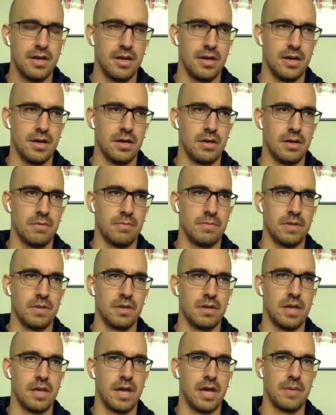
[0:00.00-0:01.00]

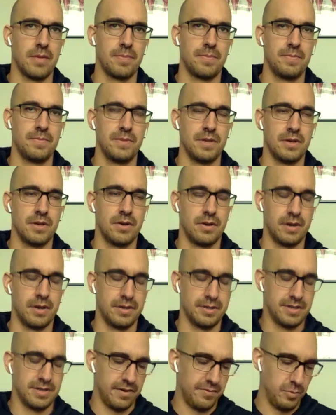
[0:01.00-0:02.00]
And a lot of, you know,
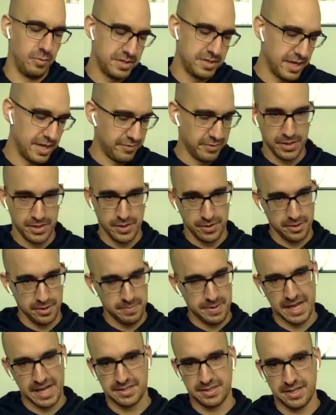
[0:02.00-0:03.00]
we definitely go to the
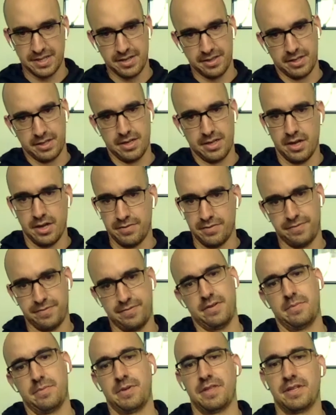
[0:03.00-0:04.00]
backside of the cuff.
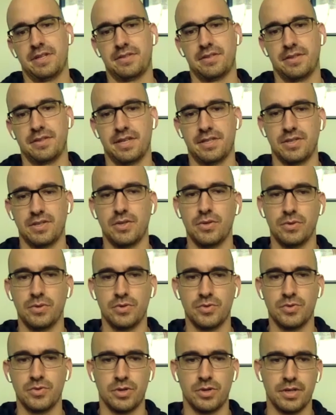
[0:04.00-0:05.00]
I mean, that's a
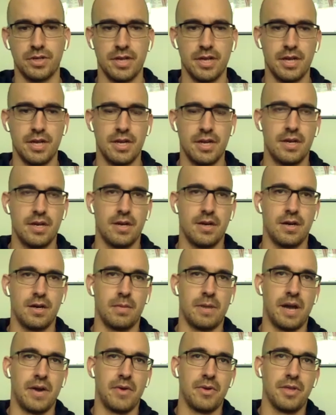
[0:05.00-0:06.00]
huge one.
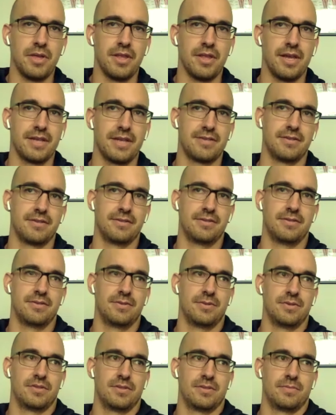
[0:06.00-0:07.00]
I really like to
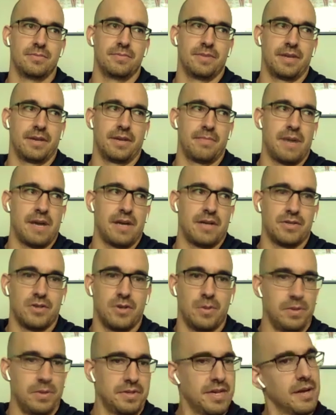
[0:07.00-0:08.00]
do some like
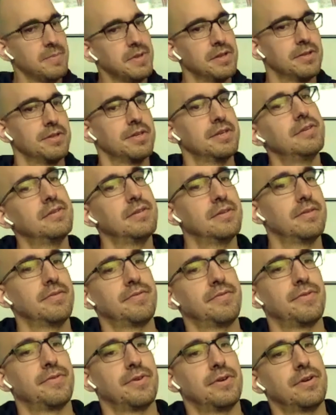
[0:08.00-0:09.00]
myotomal type needling
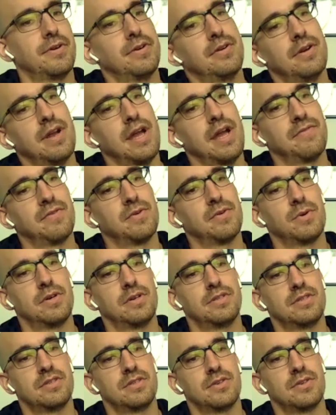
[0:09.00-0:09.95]
for afterwards.